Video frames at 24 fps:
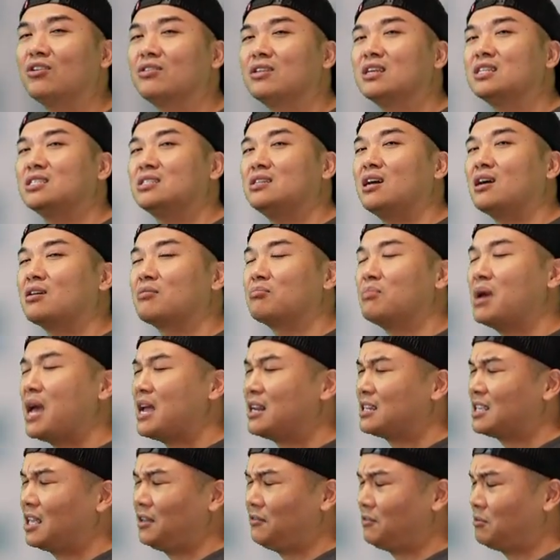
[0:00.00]
this young
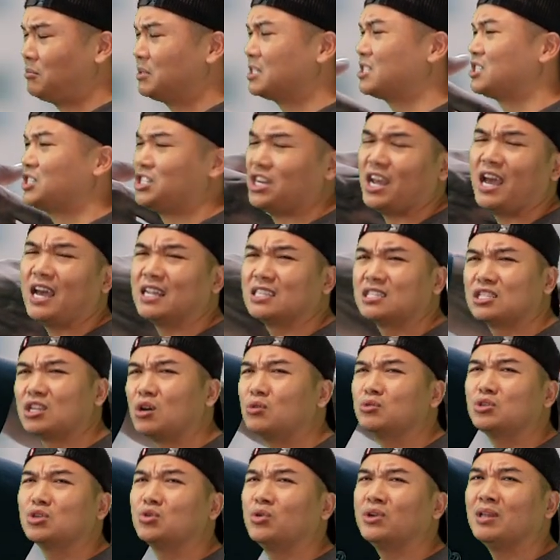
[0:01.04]
man, give him a chance,
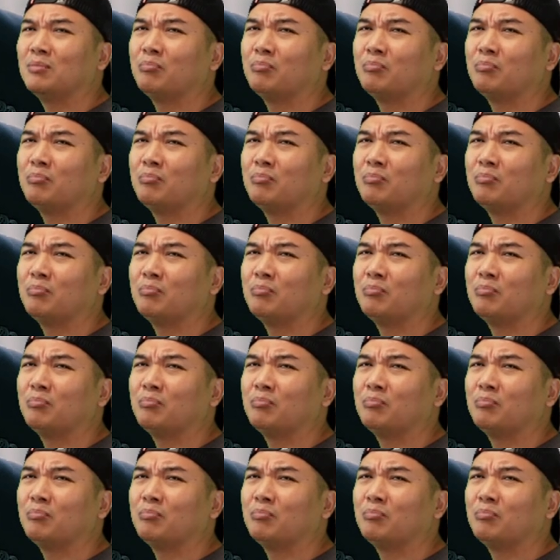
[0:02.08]
don't do any